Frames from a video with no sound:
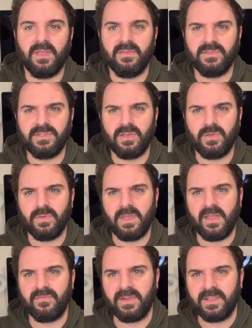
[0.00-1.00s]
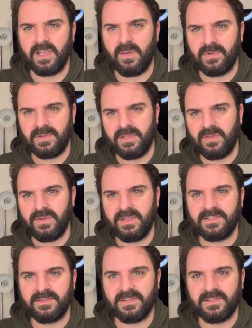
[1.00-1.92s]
a video every couple of units,